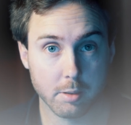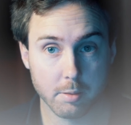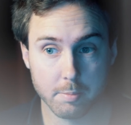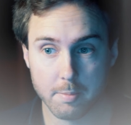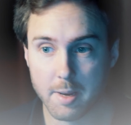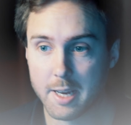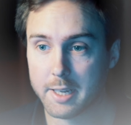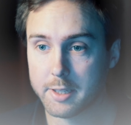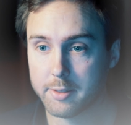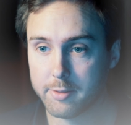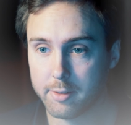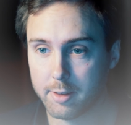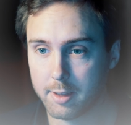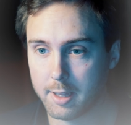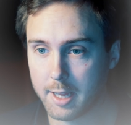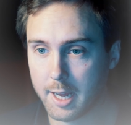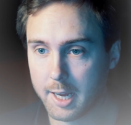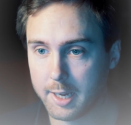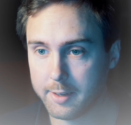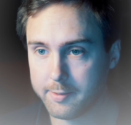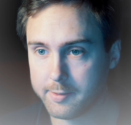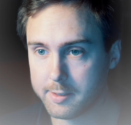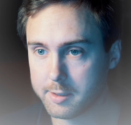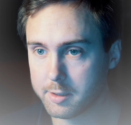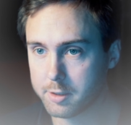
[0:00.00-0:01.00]
to Max for
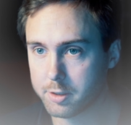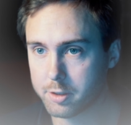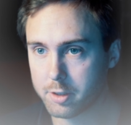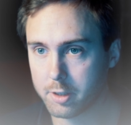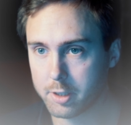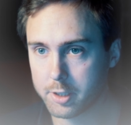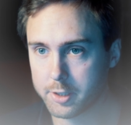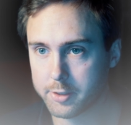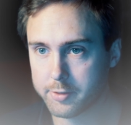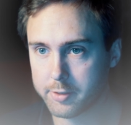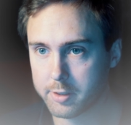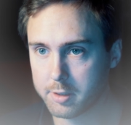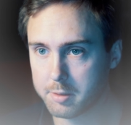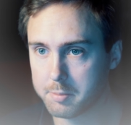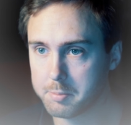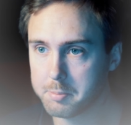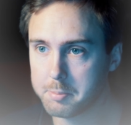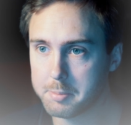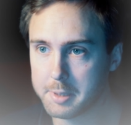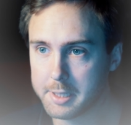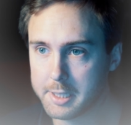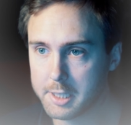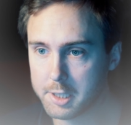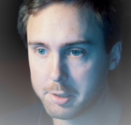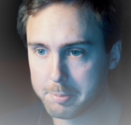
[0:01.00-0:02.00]
Live and searched for the
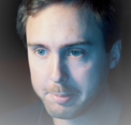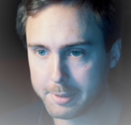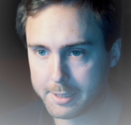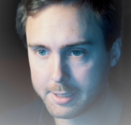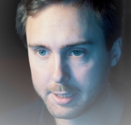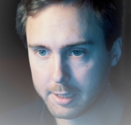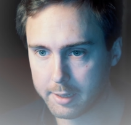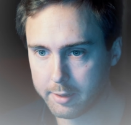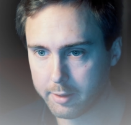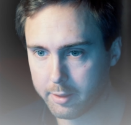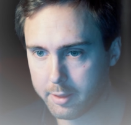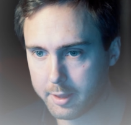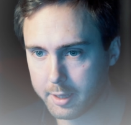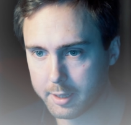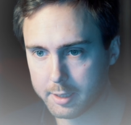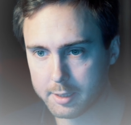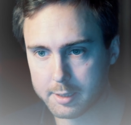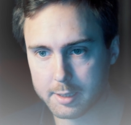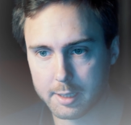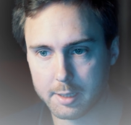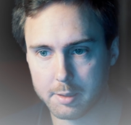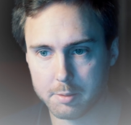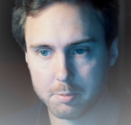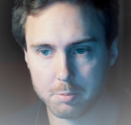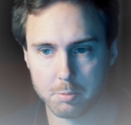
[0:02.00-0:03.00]
MIDI split, I
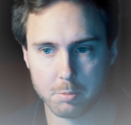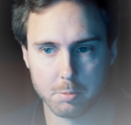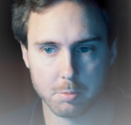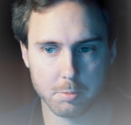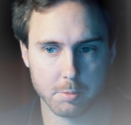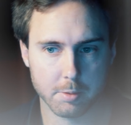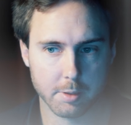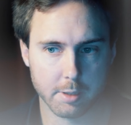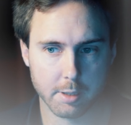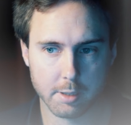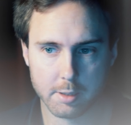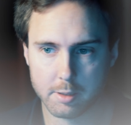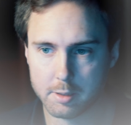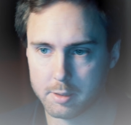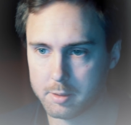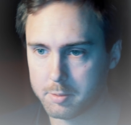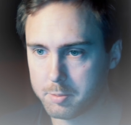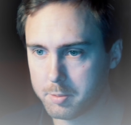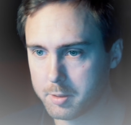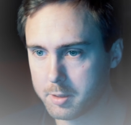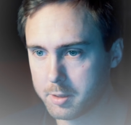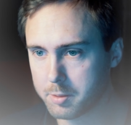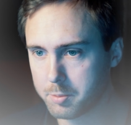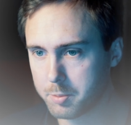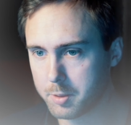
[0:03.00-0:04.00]
think, and this
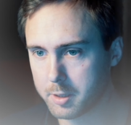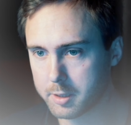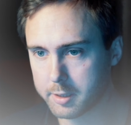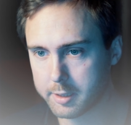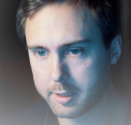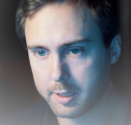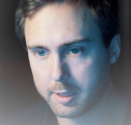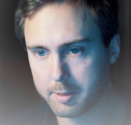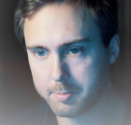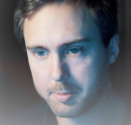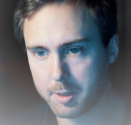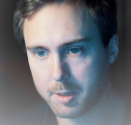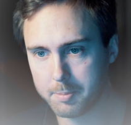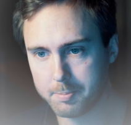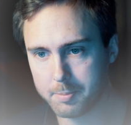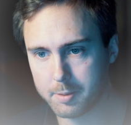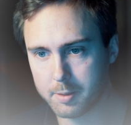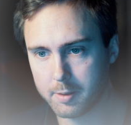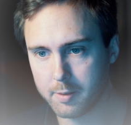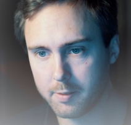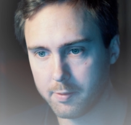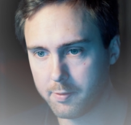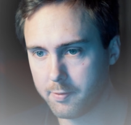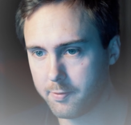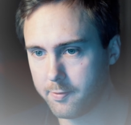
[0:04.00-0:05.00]
was what came up.
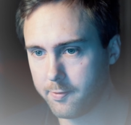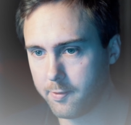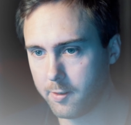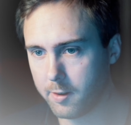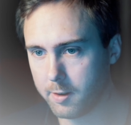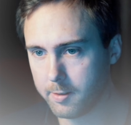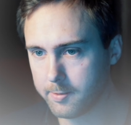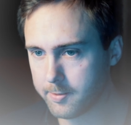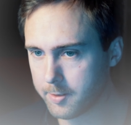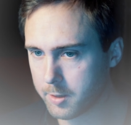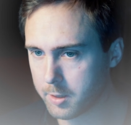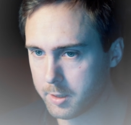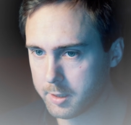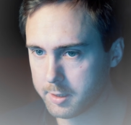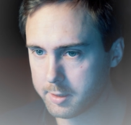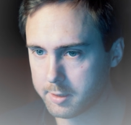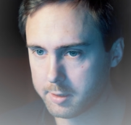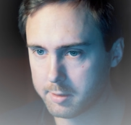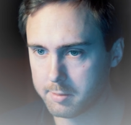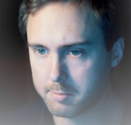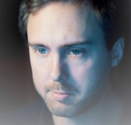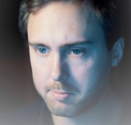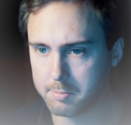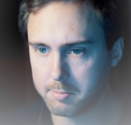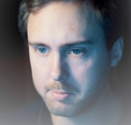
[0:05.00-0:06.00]

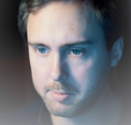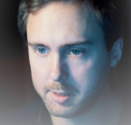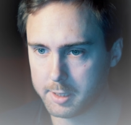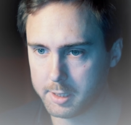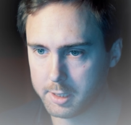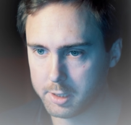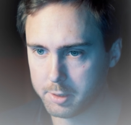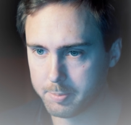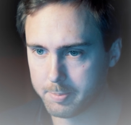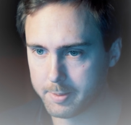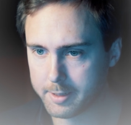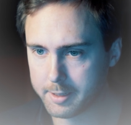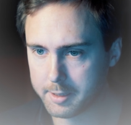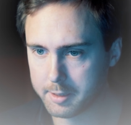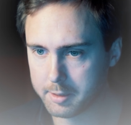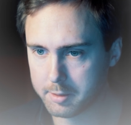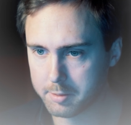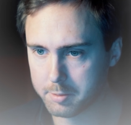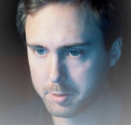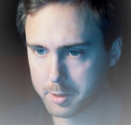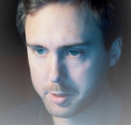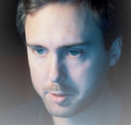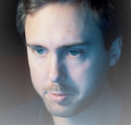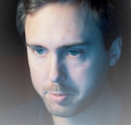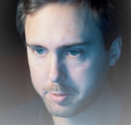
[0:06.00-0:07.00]
4-voice MIDI splitter,
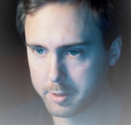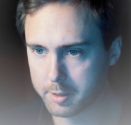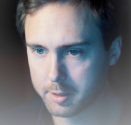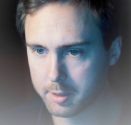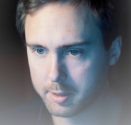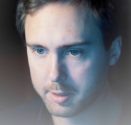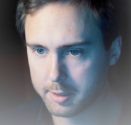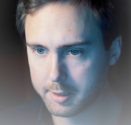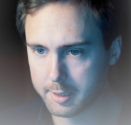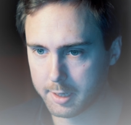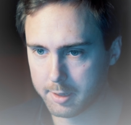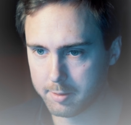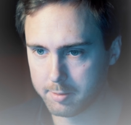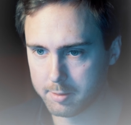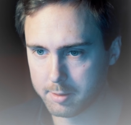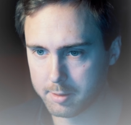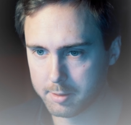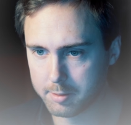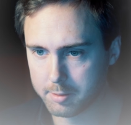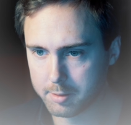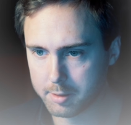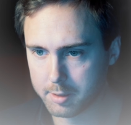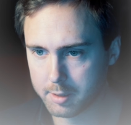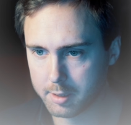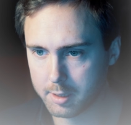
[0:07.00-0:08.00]
which we're going to
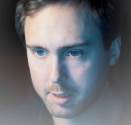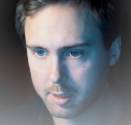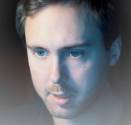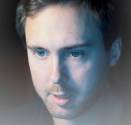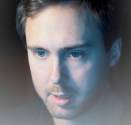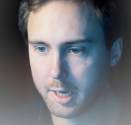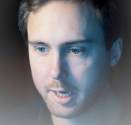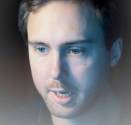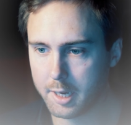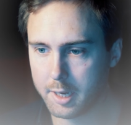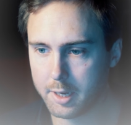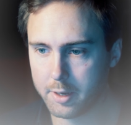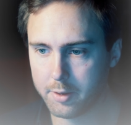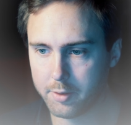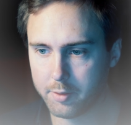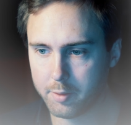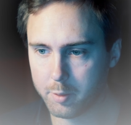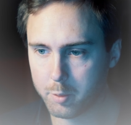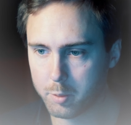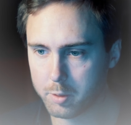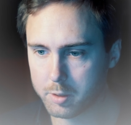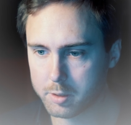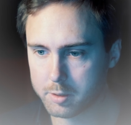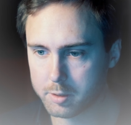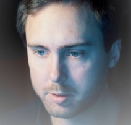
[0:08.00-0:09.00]
download. And
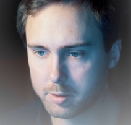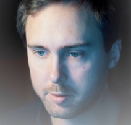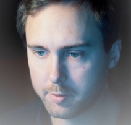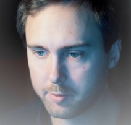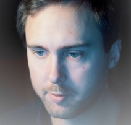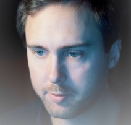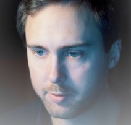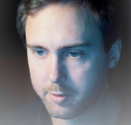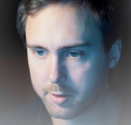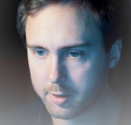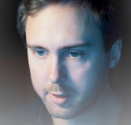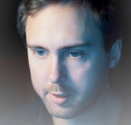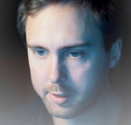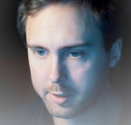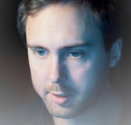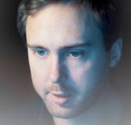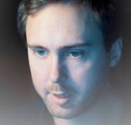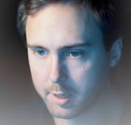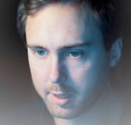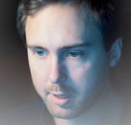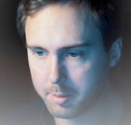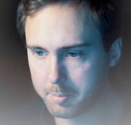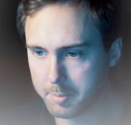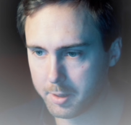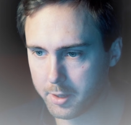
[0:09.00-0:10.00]
for the
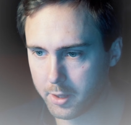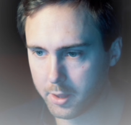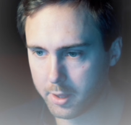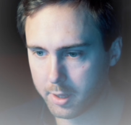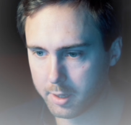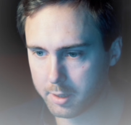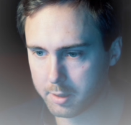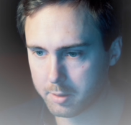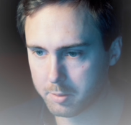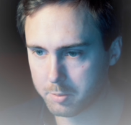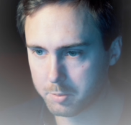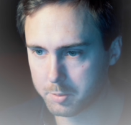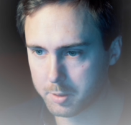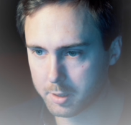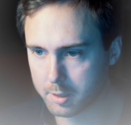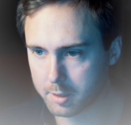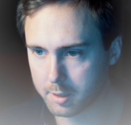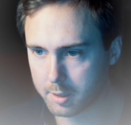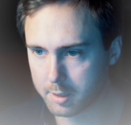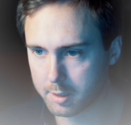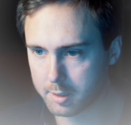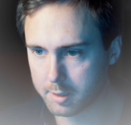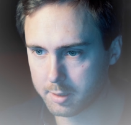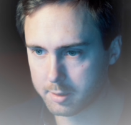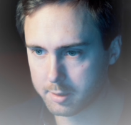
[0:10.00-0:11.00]
other method, we're
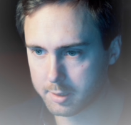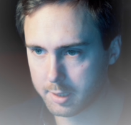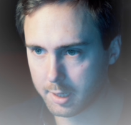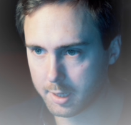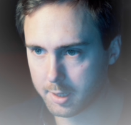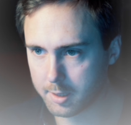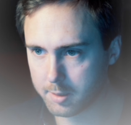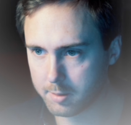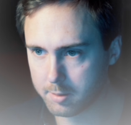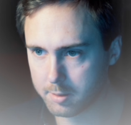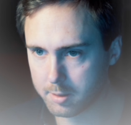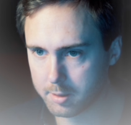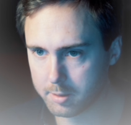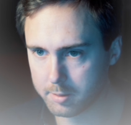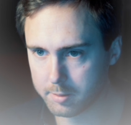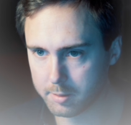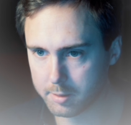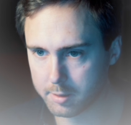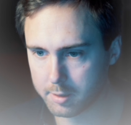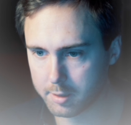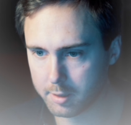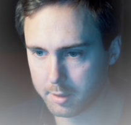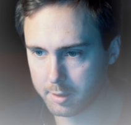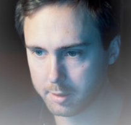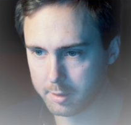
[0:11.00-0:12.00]
going to
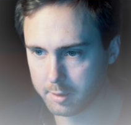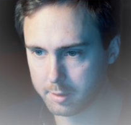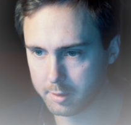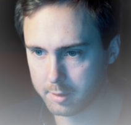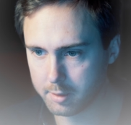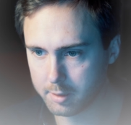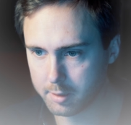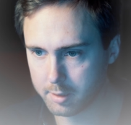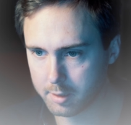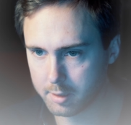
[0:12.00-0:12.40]
download the